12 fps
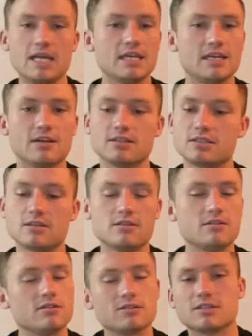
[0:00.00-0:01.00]
He goes,
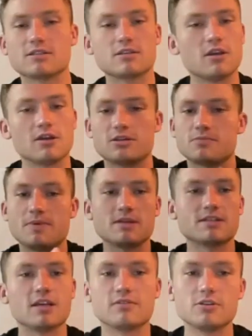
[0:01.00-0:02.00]
just be
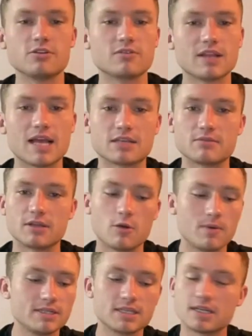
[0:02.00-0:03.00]
yourself, dude. Just relax, man.
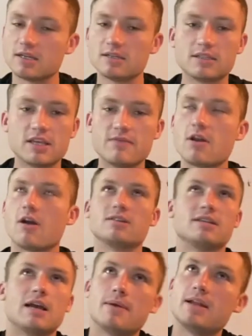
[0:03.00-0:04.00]
Nobody's going to give you a hard
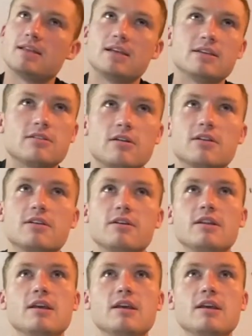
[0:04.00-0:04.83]
time or anything. It's all good.